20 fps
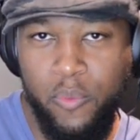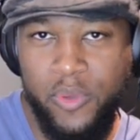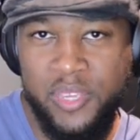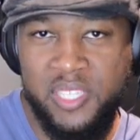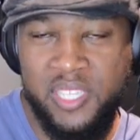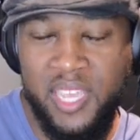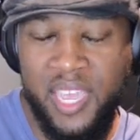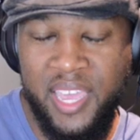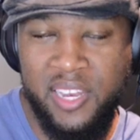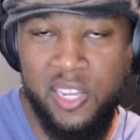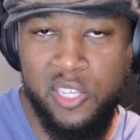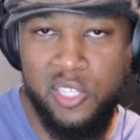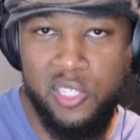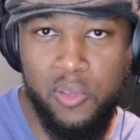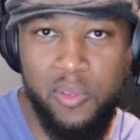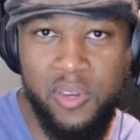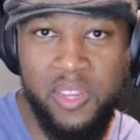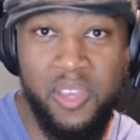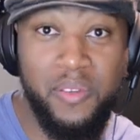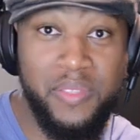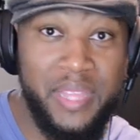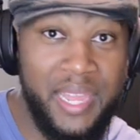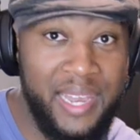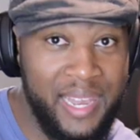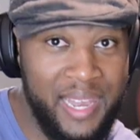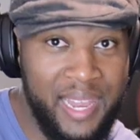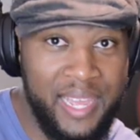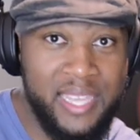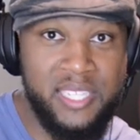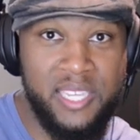we say in the studio that
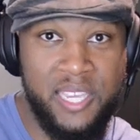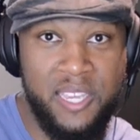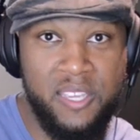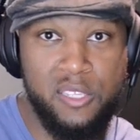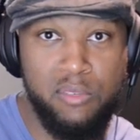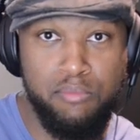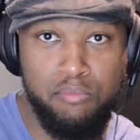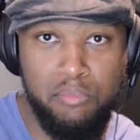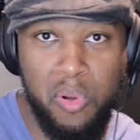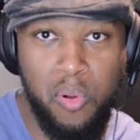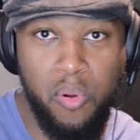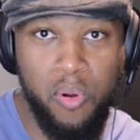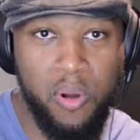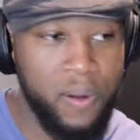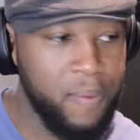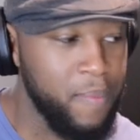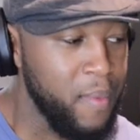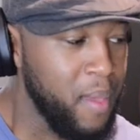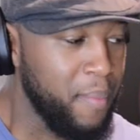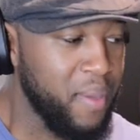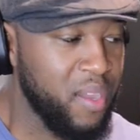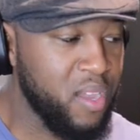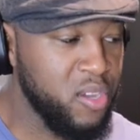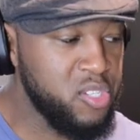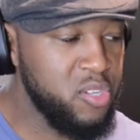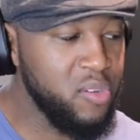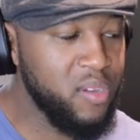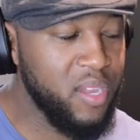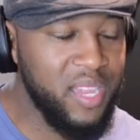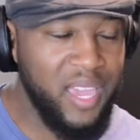less is more, because
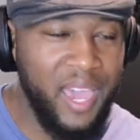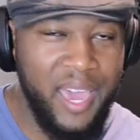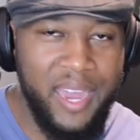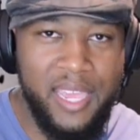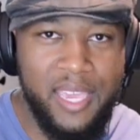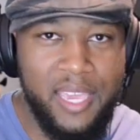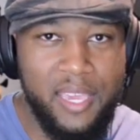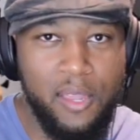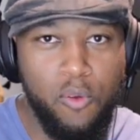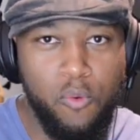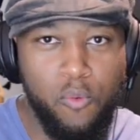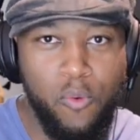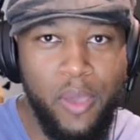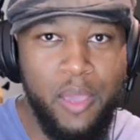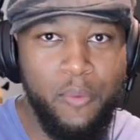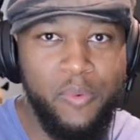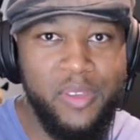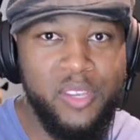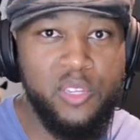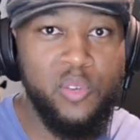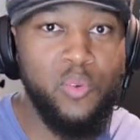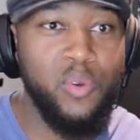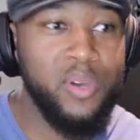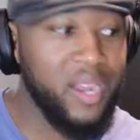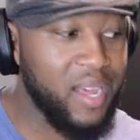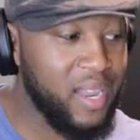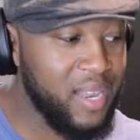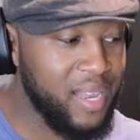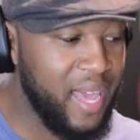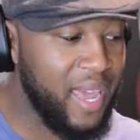you can kind of get away with doing
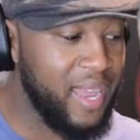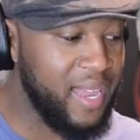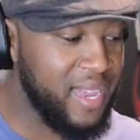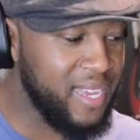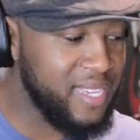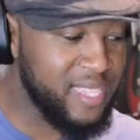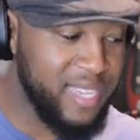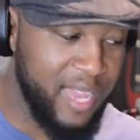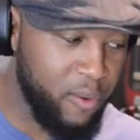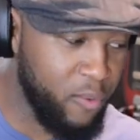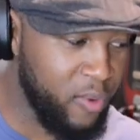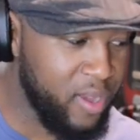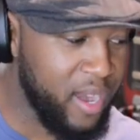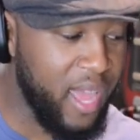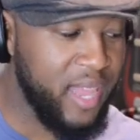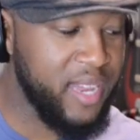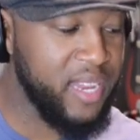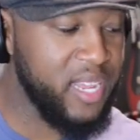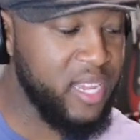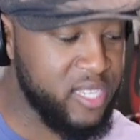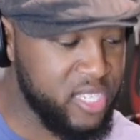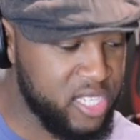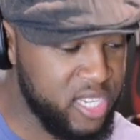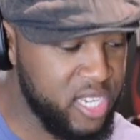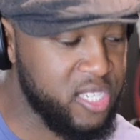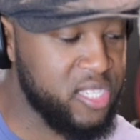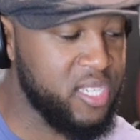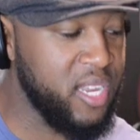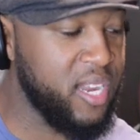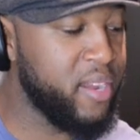a lot less. Like what I did
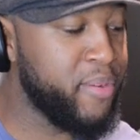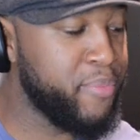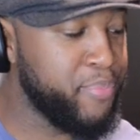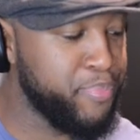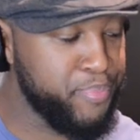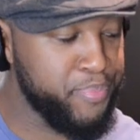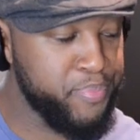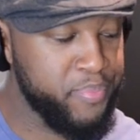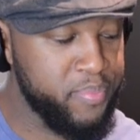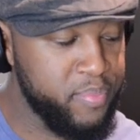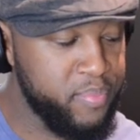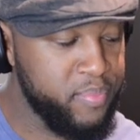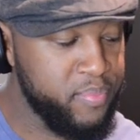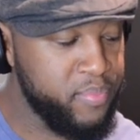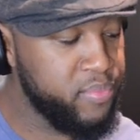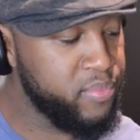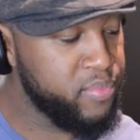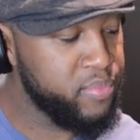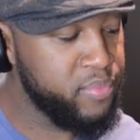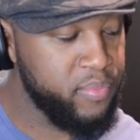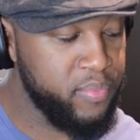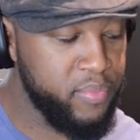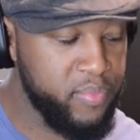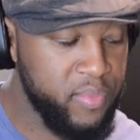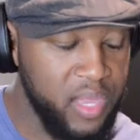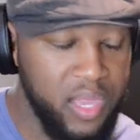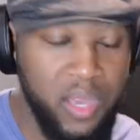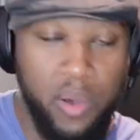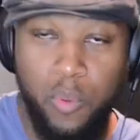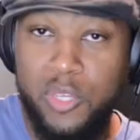just there
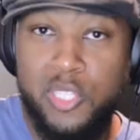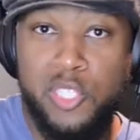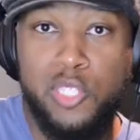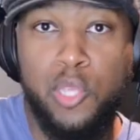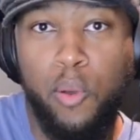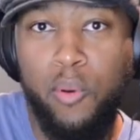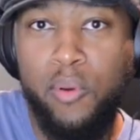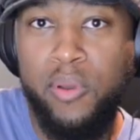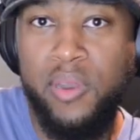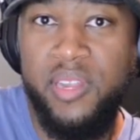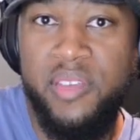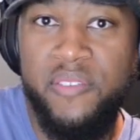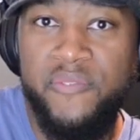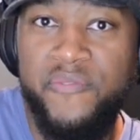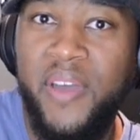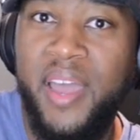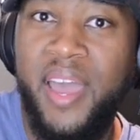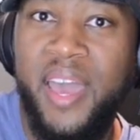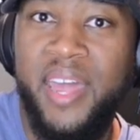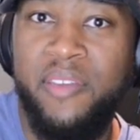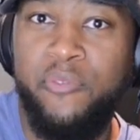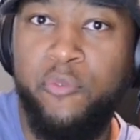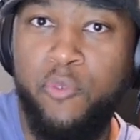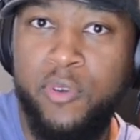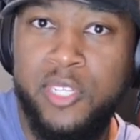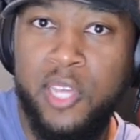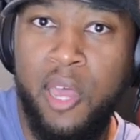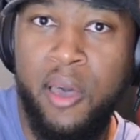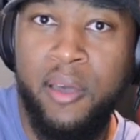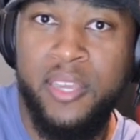was totally fine if we're
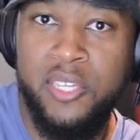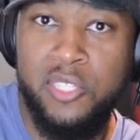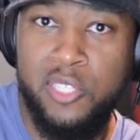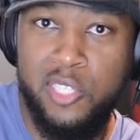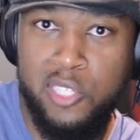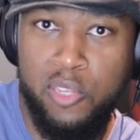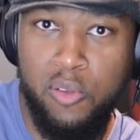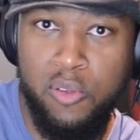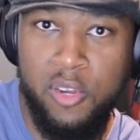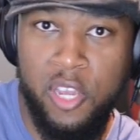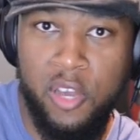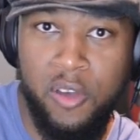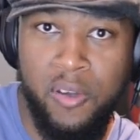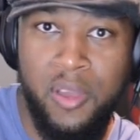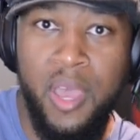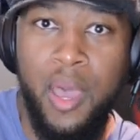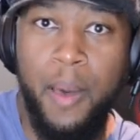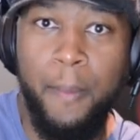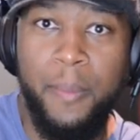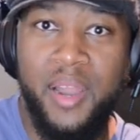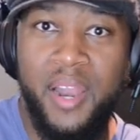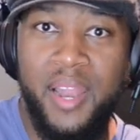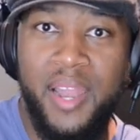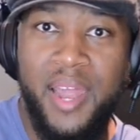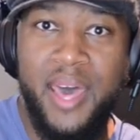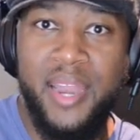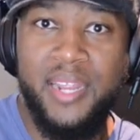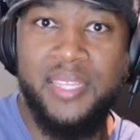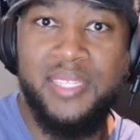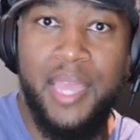talking studio. But a
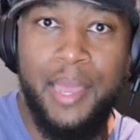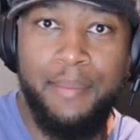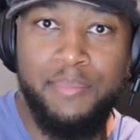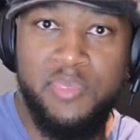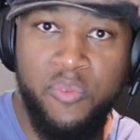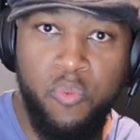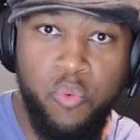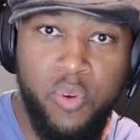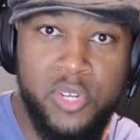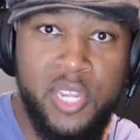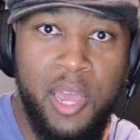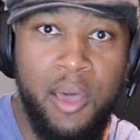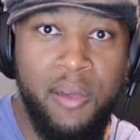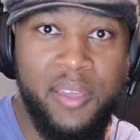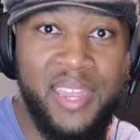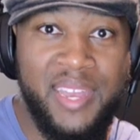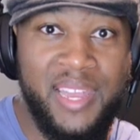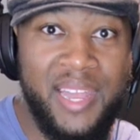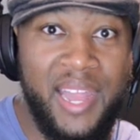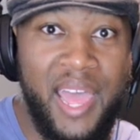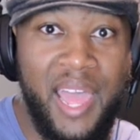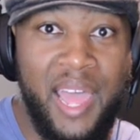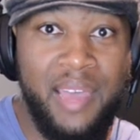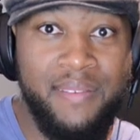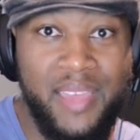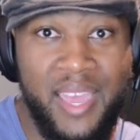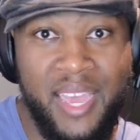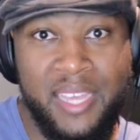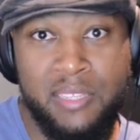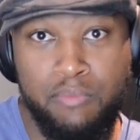lot of times if we're talking live,
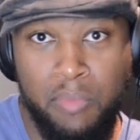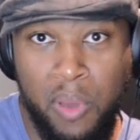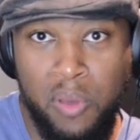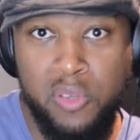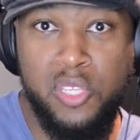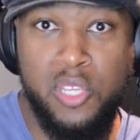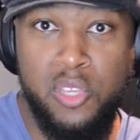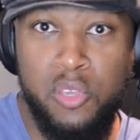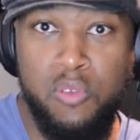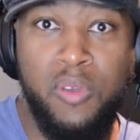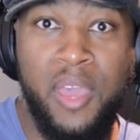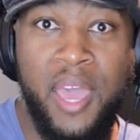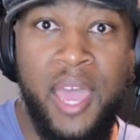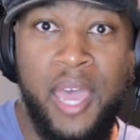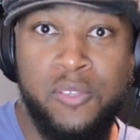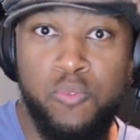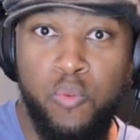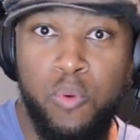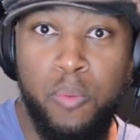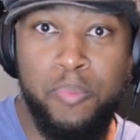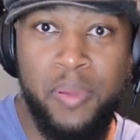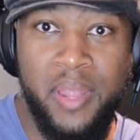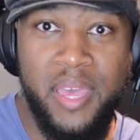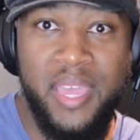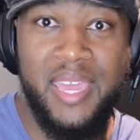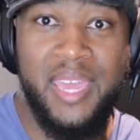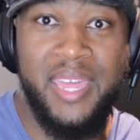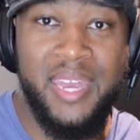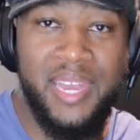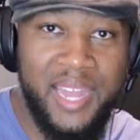as most of you guys will
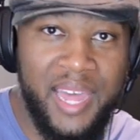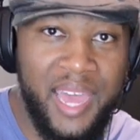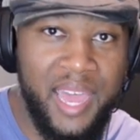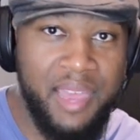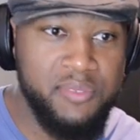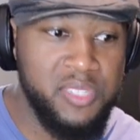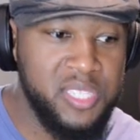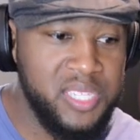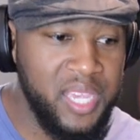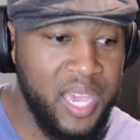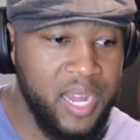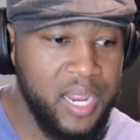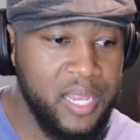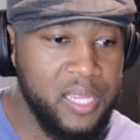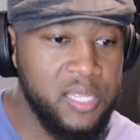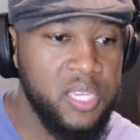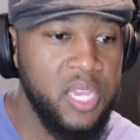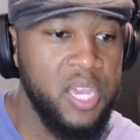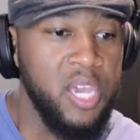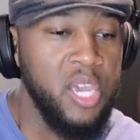play in live settings,